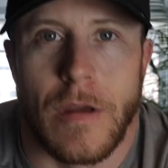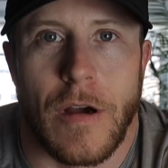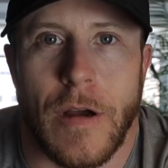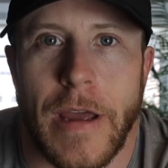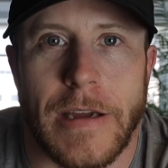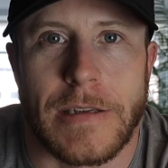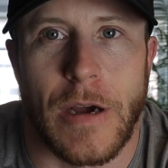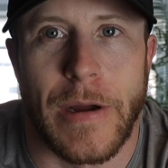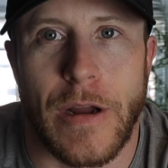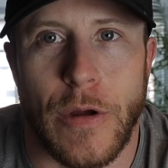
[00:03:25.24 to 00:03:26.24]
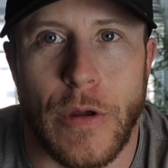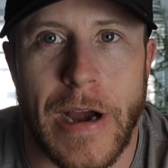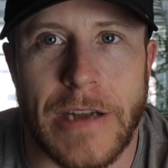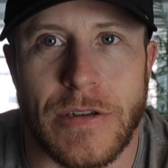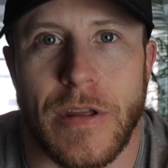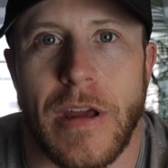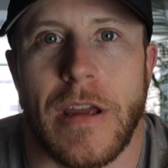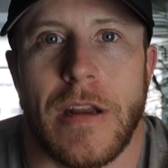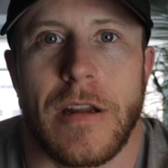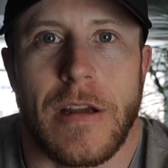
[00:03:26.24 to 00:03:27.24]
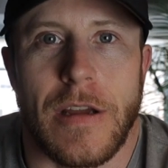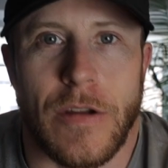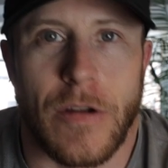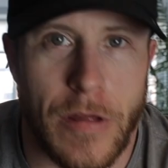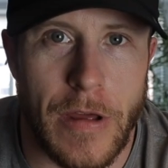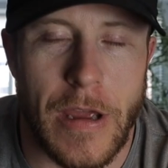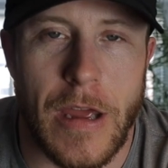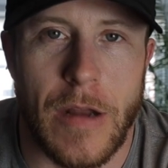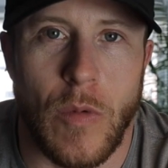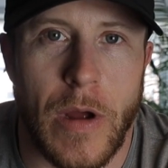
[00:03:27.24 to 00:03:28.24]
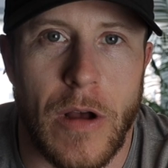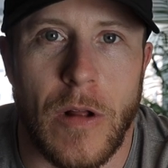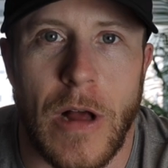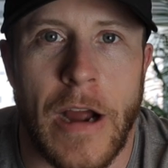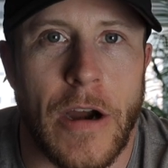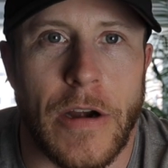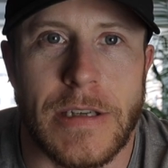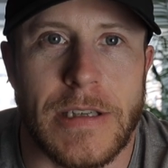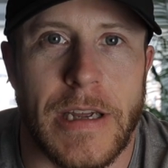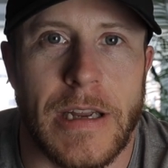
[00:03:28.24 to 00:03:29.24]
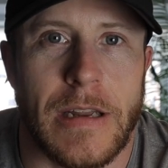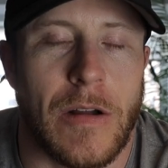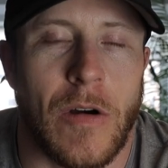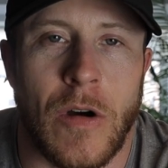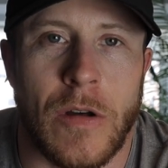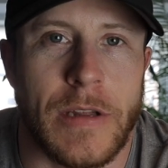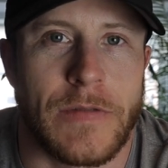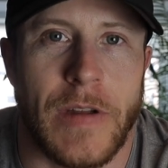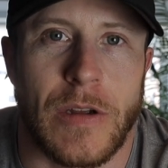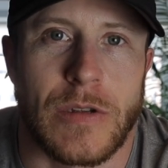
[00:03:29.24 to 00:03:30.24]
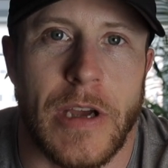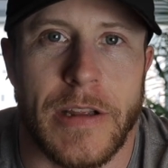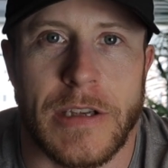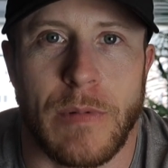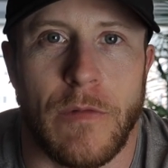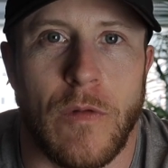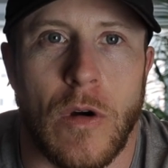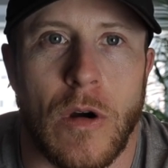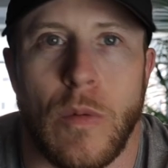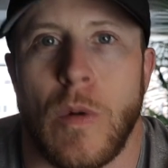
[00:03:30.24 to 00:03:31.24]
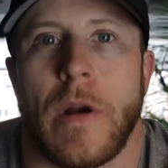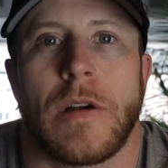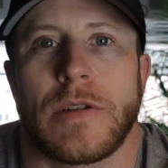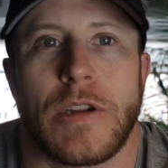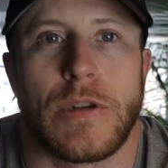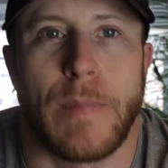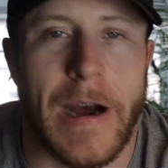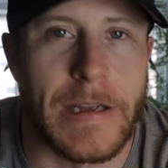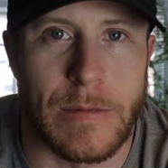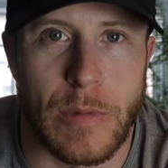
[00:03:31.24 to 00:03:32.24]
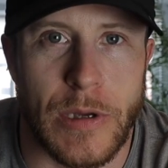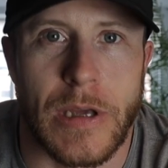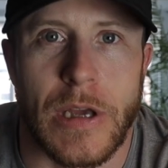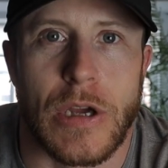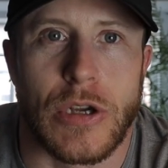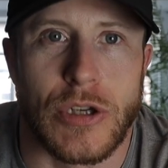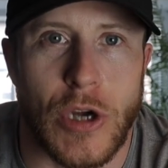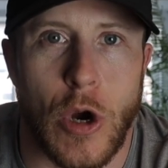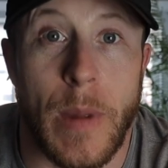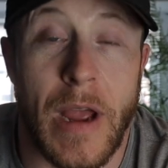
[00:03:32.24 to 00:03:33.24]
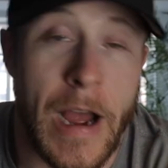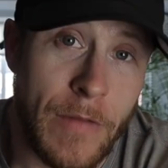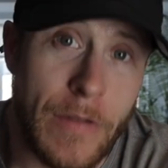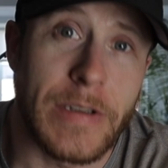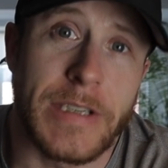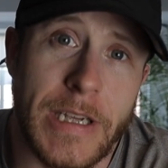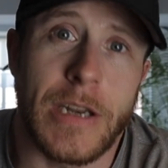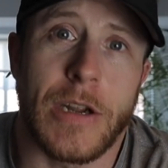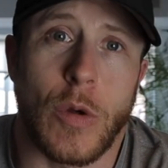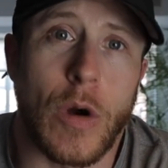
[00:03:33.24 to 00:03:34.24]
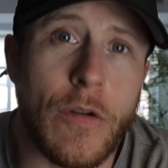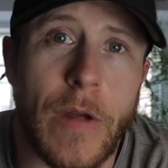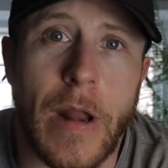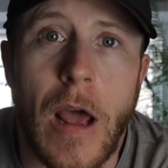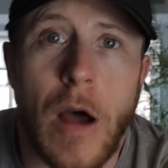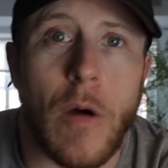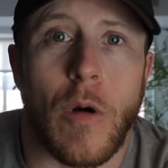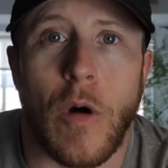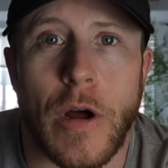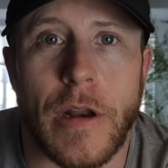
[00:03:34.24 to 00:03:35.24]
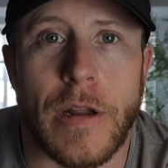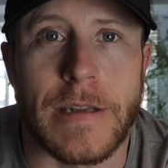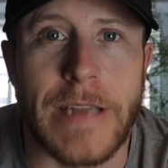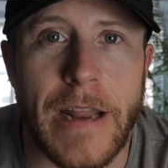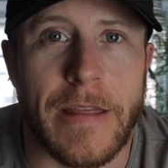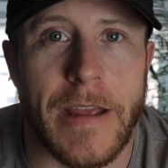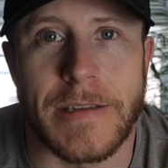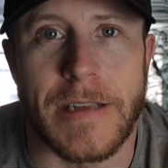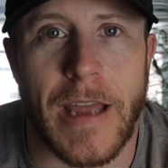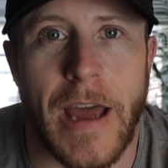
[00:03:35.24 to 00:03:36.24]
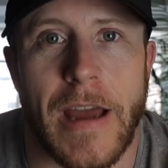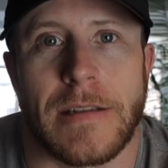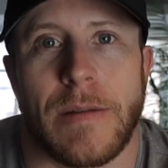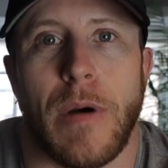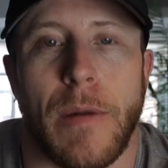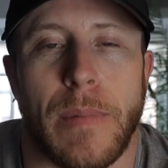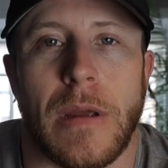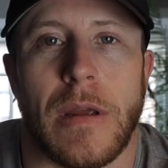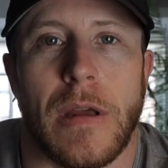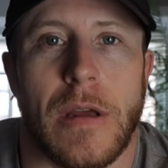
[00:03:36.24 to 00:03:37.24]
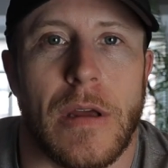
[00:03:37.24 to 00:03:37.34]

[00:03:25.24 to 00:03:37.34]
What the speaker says: Okay, so I know what you guys are thinking. You're thinking, Will, I already seen all these videos like this before. What else could you possibly show me? I've even seen your video on 10 things to get as a puppy